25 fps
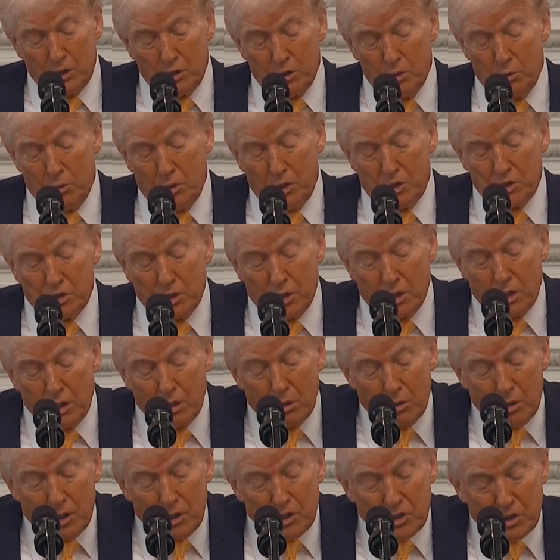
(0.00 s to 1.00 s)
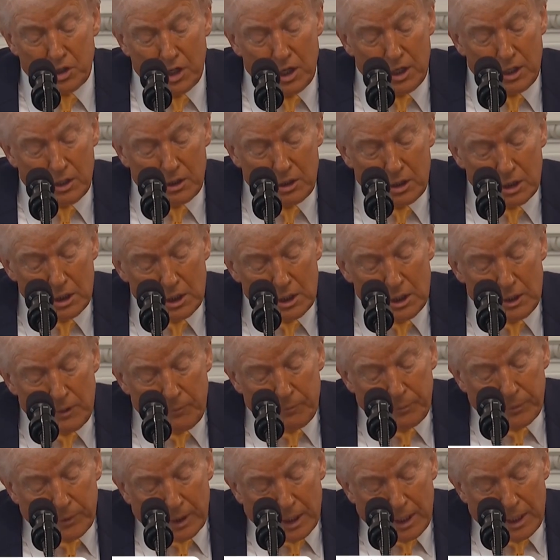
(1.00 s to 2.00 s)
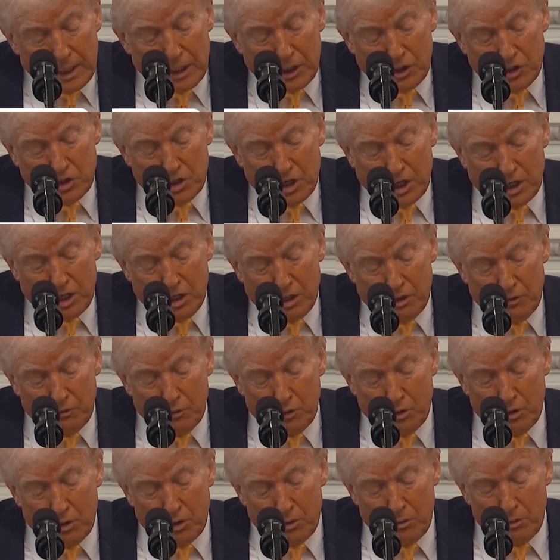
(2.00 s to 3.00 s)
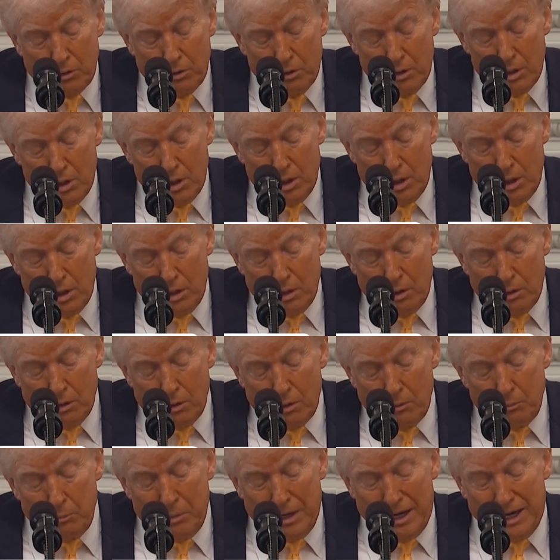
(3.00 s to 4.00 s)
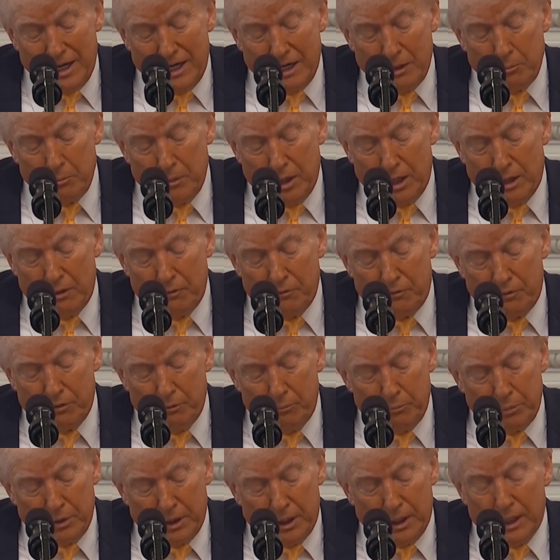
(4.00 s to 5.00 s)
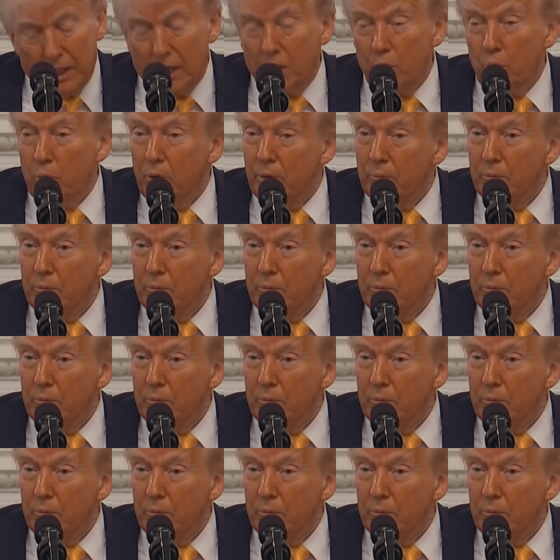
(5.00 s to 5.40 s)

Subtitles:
2 weeks ago, I signed an executive order banning men from playing in